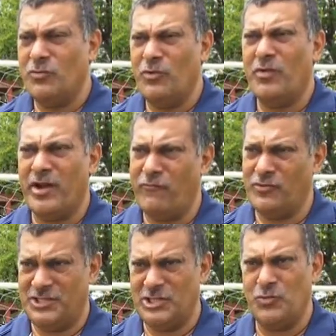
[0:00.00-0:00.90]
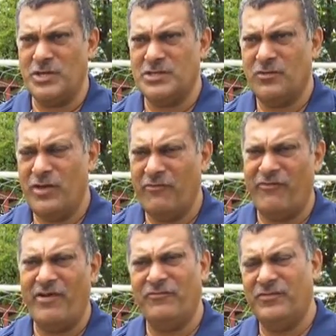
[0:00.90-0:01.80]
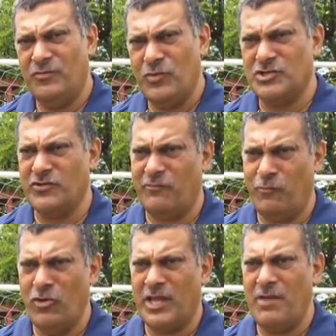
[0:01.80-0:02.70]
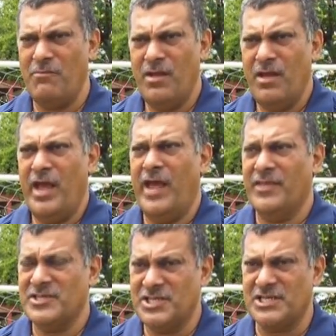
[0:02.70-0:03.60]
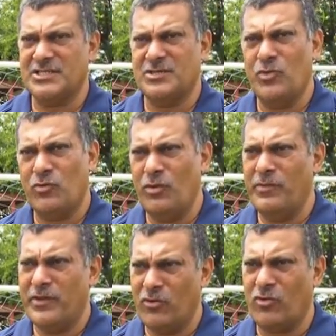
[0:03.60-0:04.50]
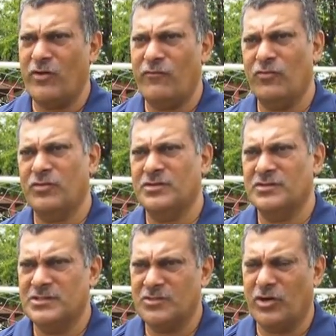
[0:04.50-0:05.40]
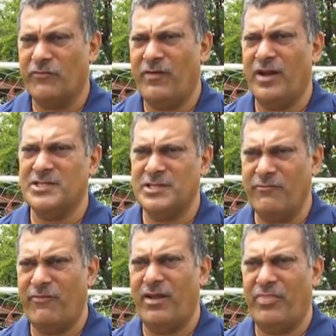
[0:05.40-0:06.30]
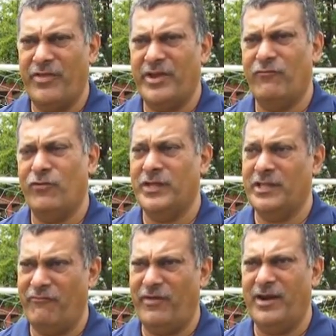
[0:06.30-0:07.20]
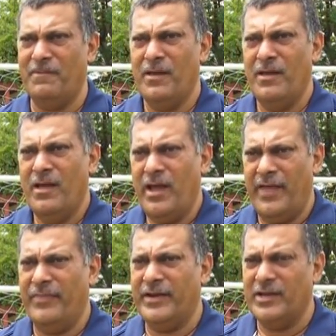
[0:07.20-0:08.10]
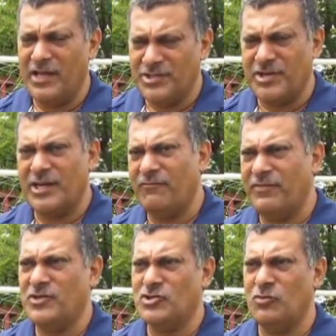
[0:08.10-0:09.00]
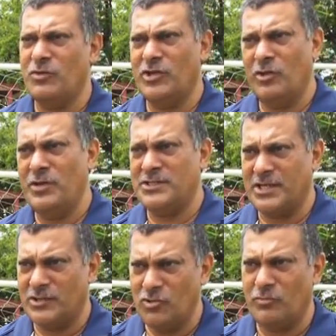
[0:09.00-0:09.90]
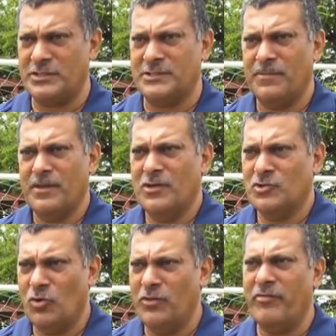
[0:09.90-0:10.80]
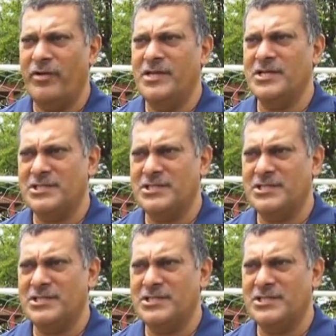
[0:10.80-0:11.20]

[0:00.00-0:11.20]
tournament will run for 6 weeks. We have 5 weeks of pool game, and the sixth week will be the knockout for quarterfinal, semifinal, third and fourth, and the final. And then straight after this tournament, there will be Easter tournaments. So all the religious